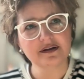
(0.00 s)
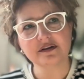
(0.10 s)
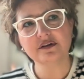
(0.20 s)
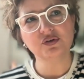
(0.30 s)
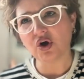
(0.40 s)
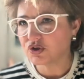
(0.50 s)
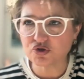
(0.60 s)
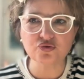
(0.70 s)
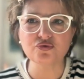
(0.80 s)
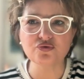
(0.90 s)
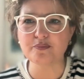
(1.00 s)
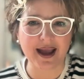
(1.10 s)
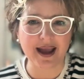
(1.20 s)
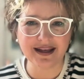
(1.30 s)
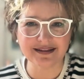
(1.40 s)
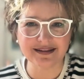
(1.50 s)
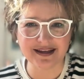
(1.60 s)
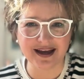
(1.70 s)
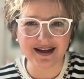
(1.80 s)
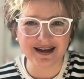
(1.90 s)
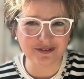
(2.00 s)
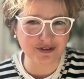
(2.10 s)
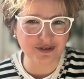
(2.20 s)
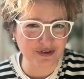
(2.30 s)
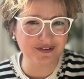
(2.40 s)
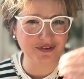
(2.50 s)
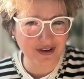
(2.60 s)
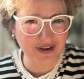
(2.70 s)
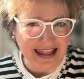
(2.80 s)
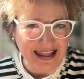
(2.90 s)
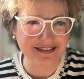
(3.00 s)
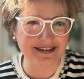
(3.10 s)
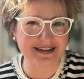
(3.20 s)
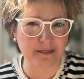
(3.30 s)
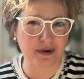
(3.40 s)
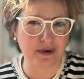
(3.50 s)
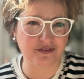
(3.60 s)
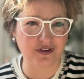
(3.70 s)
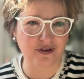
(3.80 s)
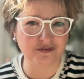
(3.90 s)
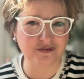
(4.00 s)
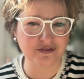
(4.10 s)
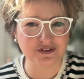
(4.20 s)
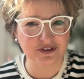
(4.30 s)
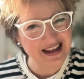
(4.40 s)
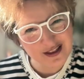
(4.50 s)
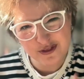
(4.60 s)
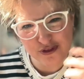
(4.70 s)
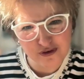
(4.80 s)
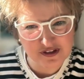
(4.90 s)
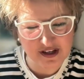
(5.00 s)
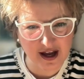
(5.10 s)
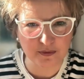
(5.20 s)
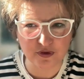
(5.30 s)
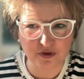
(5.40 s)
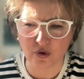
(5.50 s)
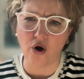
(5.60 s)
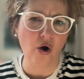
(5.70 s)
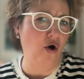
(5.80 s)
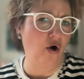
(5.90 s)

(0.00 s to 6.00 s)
not too bad. Yeah. So you do again the step out of the comfort zone. And the third time you think, oh,